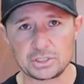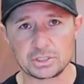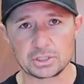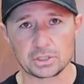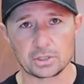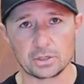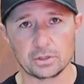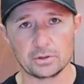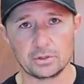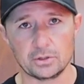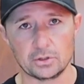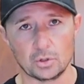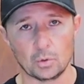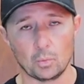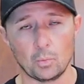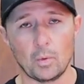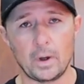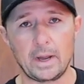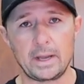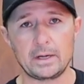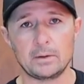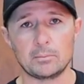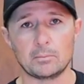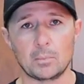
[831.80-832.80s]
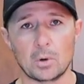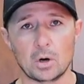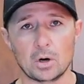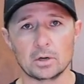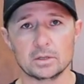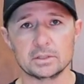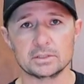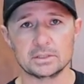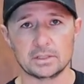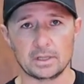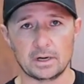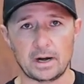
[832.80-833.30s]
sure that the white
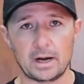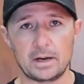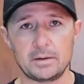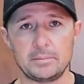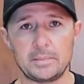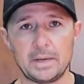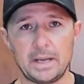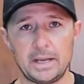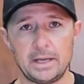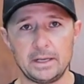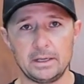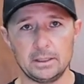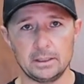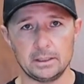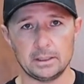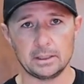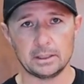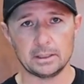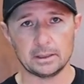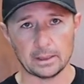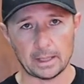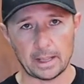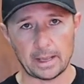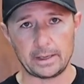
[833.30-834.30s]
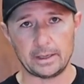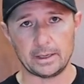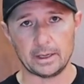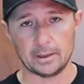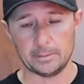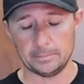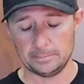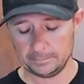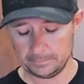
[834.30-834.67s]
marks that I made line up.